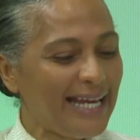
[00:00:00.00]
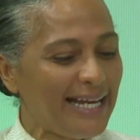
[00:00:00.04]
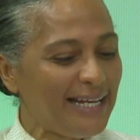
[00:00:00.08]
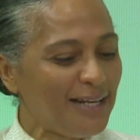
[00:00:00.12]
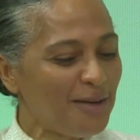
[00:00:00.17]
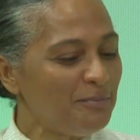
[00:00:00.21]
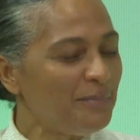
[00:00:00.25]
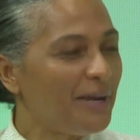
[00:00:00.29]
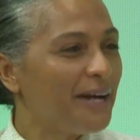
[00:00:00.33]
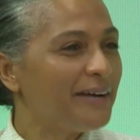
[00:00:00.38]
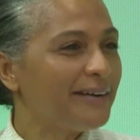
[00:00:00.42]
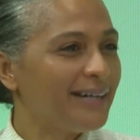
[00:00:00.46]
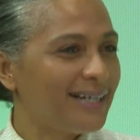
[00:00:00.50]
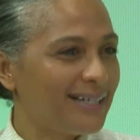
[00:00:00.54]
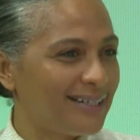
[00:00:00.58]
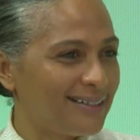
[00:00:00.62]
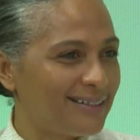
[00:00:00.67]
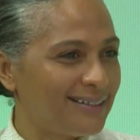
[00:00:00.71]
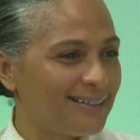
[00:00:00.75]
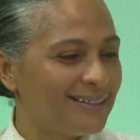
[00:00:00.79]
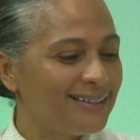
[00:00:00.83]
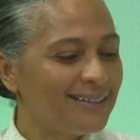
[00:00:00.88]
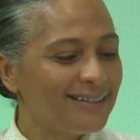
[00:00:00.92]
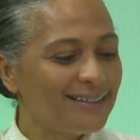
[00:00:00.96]
in
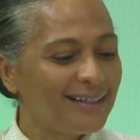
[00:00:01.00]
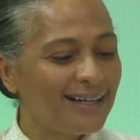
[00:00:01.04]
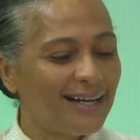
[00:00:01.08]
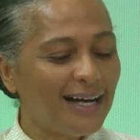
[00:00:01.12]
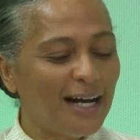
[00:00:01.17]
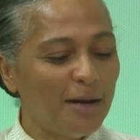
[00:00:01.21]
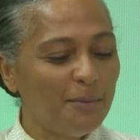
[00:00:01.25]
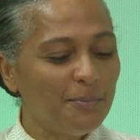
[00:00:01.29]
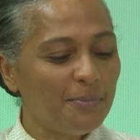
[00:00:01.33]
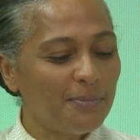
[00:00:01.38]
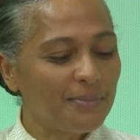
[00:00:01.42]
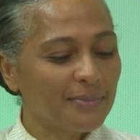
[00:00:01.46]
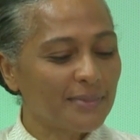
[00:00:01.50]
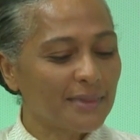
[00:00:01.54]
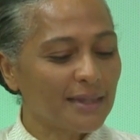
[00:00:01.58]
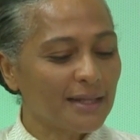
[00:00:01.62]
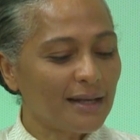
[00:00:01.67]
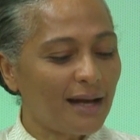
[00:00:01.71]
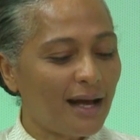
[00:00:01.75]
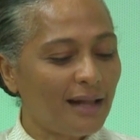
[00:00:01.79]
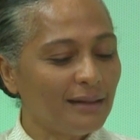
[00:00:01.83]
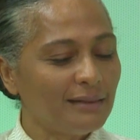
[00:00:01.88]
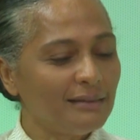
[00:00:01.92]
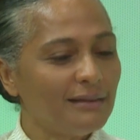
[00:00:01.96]
America, um,
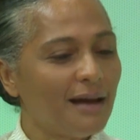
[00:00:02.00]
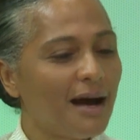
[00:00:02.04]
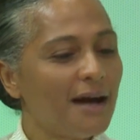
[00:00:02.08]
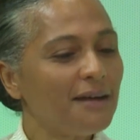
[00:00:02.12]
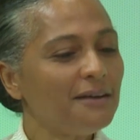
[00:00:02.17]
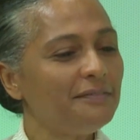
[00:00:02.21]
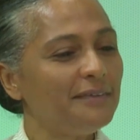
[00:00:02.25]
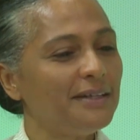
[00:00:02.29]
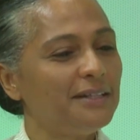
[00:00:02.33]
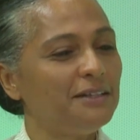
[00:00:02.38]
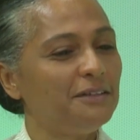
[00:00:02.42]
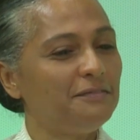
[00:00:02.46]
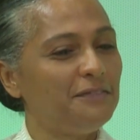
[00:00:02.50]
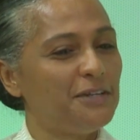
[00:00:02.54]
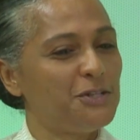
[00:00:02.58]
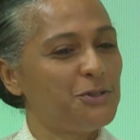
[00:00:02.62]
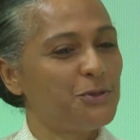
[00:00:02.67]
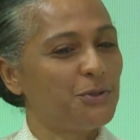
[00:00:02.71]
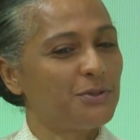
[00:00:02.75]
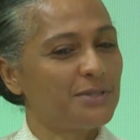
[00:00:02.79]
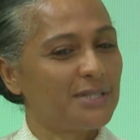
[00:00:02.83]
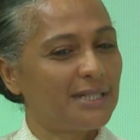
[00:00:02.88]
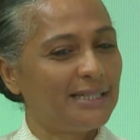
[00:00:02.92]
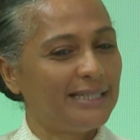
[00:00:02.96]
a lot of
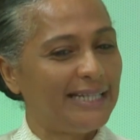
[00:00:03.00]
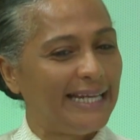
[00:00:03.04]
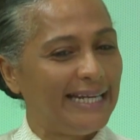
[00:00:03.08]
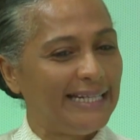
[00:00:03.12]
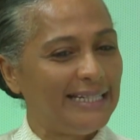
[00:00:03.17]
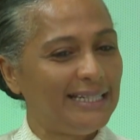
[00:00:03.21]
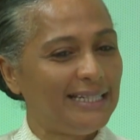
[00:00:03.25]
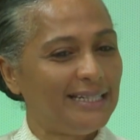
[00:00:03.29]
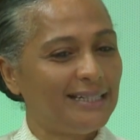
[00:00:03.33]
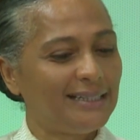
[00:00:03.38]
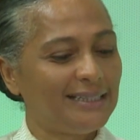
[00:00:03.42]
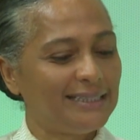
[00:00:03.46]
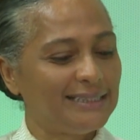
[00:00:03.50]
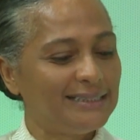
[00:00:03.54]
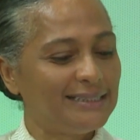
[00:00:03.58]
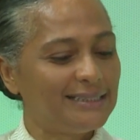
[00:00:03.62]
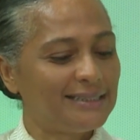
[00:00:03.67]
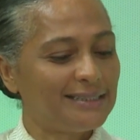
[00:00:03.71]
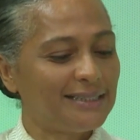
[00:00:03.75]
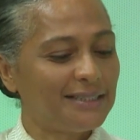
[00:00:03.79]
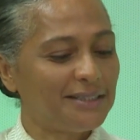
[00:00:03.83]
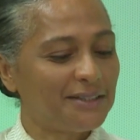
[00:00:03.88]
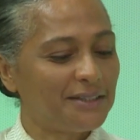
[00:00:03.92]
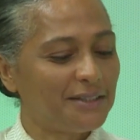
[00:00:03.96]
individuals in India
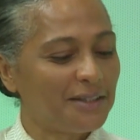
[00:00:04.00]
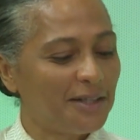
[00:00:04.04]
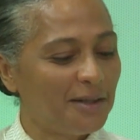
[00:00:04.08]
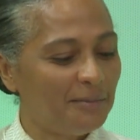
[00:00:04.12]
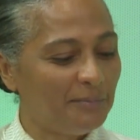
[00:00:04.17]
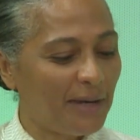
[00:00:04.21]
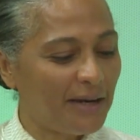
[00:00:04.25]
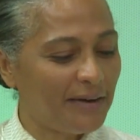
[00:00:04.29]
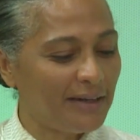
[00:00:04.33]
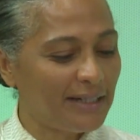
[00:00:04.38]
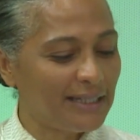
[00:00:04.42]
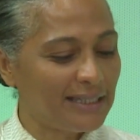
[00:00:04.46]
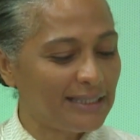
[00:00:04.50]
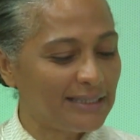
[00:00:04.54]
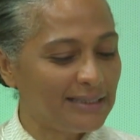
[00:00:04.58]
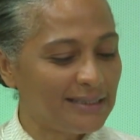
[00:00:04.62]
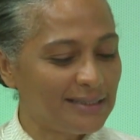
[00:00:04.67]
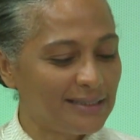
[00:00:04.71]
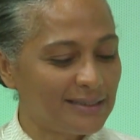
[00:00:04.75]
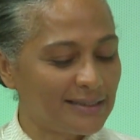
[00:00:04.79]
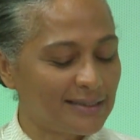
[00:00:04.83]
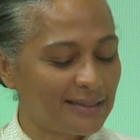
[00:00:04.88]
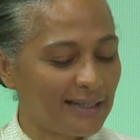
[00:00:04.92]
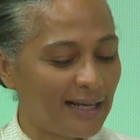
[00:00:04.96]
consider
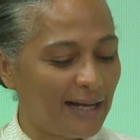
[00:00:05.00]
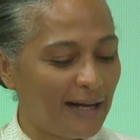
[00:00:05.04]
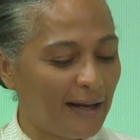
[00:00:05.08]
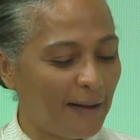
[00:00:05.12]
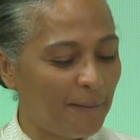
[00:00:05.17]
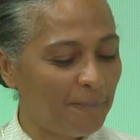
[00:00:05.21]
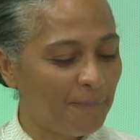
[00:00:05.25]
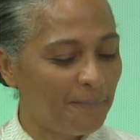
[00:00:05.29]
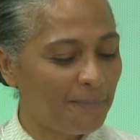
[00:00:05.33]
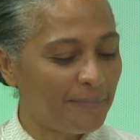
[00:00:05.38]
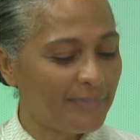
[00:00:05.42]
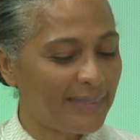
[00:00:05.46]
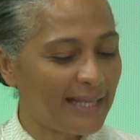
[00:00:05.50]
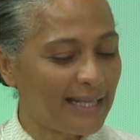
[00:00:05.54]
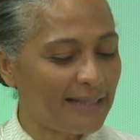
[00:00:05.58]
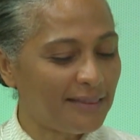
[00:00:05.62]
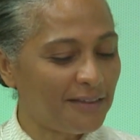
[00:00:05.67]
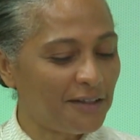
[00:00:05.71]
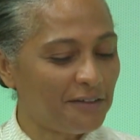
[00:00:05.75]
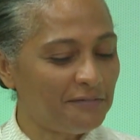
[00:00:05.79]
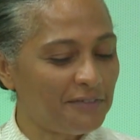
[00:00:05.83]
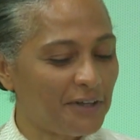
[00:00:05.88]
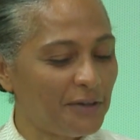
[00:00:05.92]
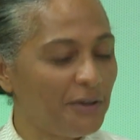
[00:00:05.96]
Americans um, that
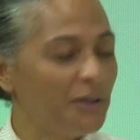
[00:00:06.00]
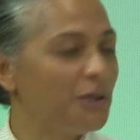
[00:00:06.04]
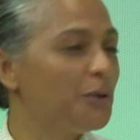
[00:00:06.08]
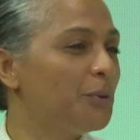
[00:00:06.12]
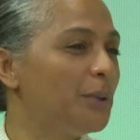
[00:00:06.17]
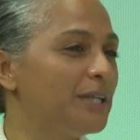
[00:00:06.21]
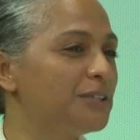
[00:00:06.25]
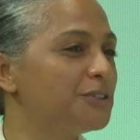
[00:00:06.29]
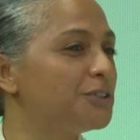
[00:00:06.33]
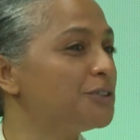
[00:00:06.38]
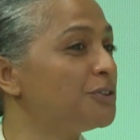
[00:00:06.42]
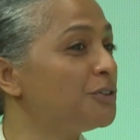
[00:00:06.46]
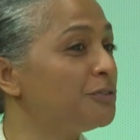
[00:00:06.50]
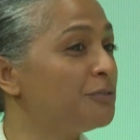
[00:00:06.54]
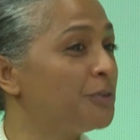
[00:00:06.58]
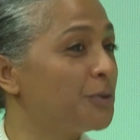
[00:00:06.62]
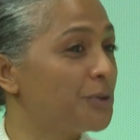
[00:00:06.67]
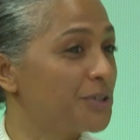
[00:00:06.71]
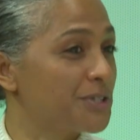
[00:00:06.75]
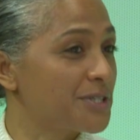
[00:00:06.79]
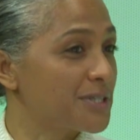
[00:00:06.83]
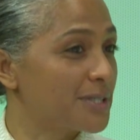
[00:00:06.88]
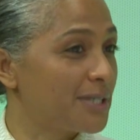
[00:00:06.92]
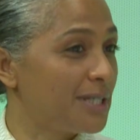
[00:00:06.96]
they're very quick to
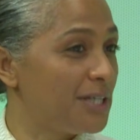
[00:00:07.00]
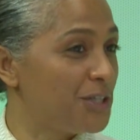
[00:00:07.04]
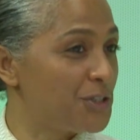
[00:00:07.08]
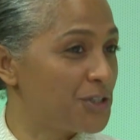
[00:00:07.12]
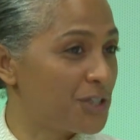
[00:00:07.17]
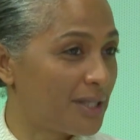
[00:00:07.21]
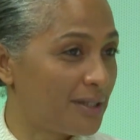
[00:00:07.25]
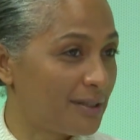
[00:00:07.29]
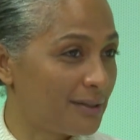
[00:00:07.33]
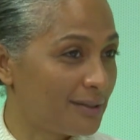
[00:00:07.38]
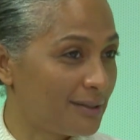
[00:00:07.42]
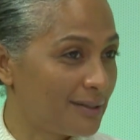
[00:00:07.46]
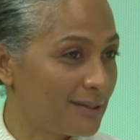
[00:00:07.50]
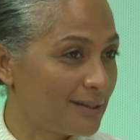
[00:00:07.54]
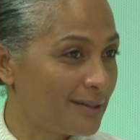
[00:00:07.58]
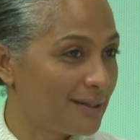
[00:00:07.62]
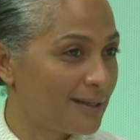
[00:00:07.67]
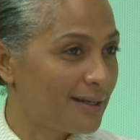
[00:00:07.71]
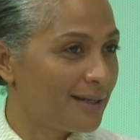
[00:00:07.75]
divorce each other,